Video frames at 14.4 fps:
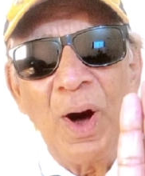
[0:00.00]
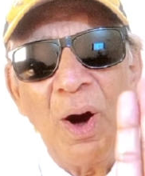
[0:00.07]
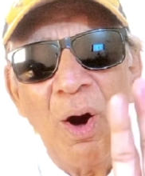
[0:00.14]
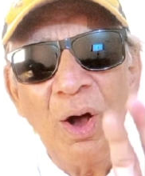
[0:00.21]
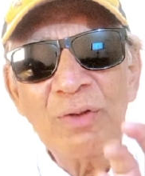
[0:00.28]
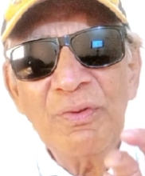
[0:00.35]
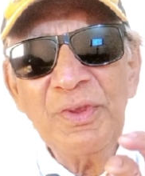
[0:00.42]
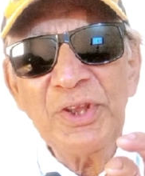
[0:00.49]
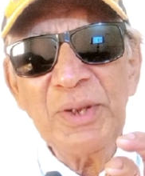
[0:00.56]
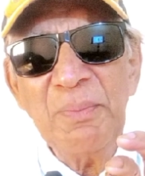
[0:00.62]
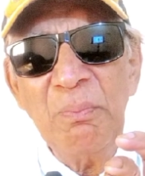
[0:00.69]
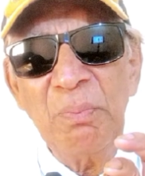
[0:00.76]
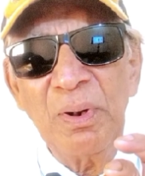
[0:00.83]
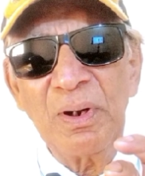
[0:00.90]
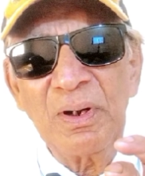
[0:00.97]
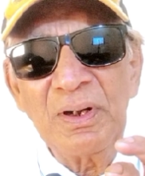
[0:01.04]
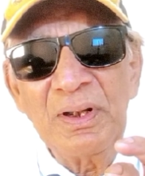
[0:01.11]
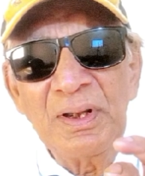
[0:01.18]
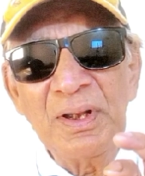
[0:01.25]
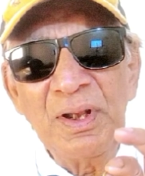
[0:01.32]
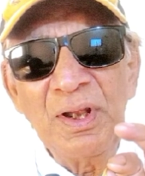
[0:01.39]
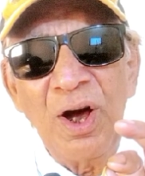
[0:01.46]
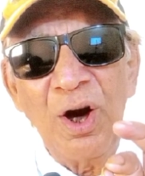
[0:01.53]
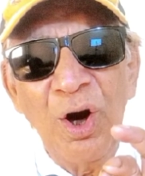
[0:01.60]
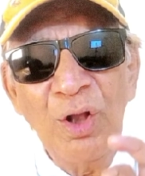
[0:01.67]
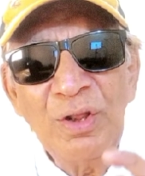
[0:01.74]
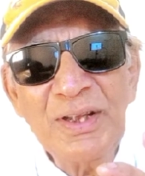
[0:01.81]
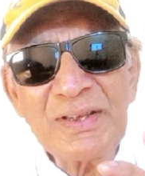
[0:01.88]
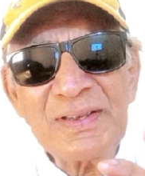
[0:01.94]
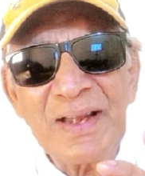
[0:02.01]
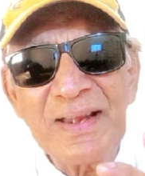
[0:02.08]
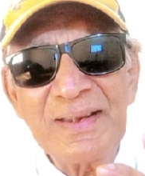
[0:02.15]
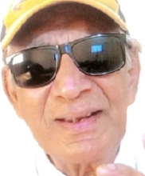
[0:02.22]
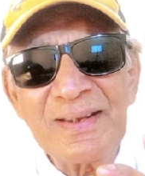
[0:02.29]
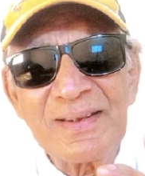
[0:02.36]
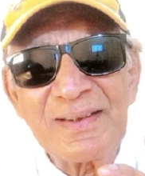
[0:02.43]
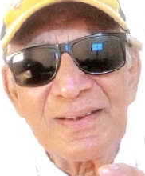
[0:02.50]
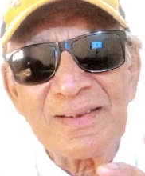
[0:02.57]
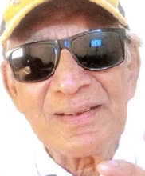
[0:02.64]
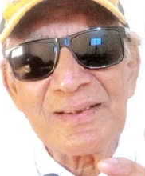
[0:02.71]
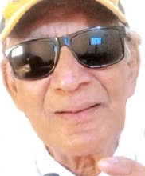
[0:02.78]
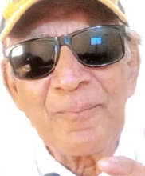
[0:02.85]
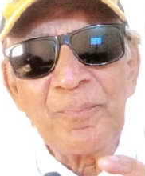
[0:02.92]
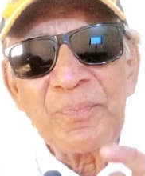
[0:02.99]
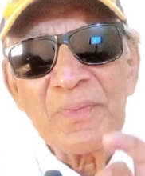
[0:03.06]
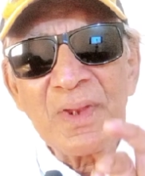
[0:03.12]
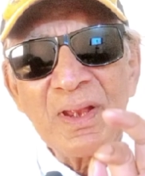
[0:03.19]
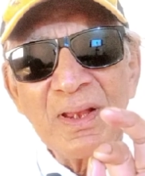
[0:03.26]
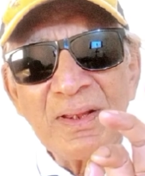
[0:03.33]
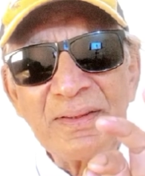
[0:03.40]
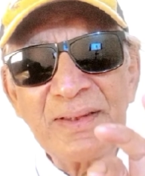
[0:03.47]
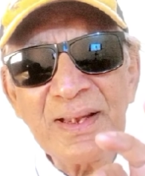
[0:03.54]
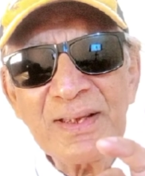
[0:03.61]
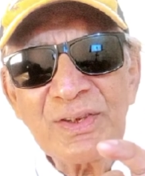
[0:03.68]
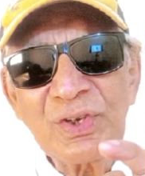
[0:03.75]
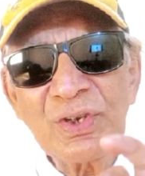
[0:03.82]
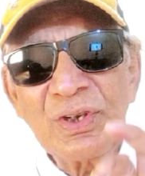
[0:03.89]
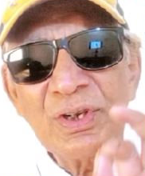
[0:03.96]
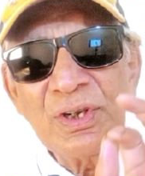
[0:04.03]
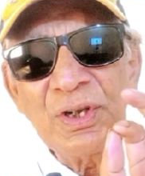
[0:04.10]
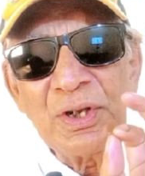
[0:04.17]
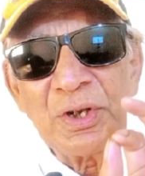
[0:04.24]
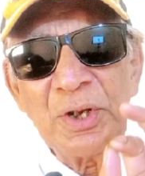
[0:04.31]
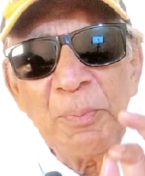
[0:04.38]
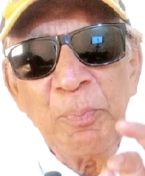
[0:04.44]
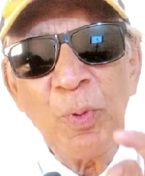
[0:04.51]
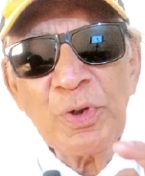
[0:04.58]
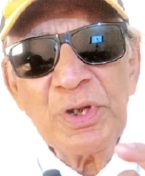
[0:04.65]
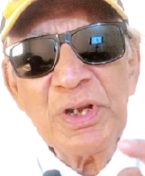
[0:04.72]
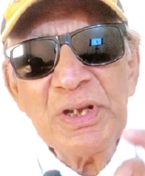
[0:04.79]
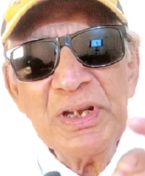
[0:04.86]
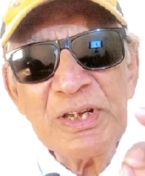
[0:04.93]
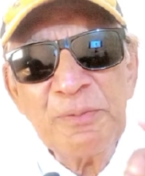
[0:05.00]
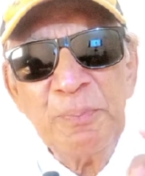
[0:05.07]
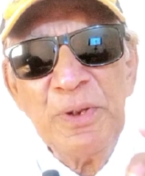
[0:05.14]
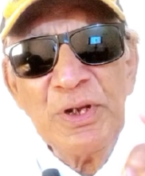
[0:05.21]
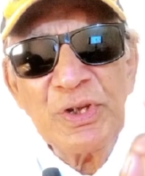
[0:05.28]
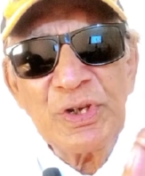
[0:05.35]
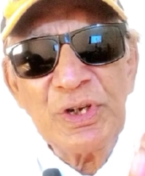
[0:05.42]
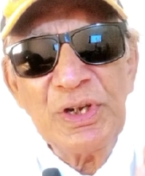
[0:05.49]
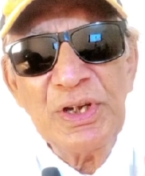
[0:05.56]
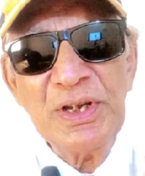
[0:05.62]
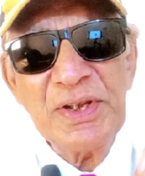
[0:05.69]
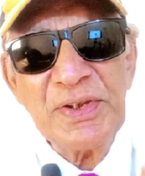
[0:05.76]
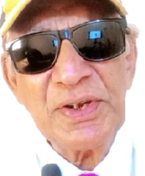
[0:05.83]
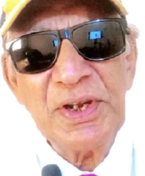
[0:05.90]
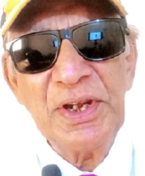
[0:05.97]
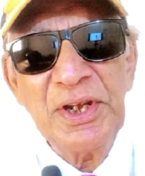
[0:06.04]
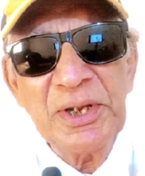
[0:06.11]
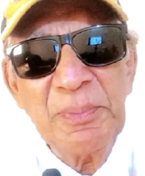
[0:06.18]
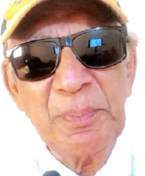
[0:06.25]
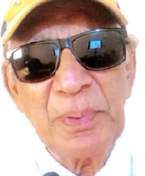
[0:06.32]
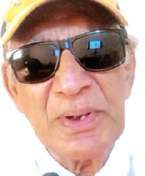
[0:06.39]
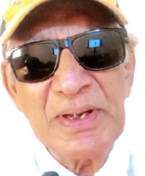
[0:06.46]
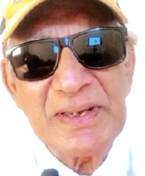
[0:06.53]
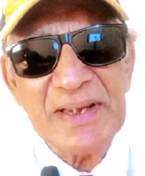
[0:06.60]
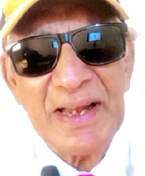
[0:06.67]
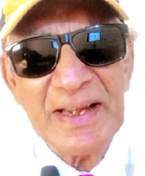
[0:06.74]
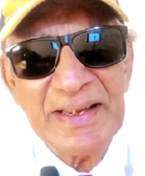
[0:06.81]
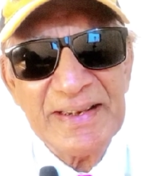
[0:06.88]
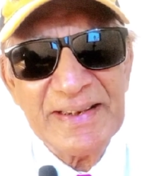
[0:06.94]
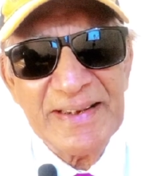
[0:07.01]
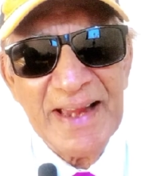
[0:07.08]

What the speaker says: Always remember all the sentences that reporting speech is in present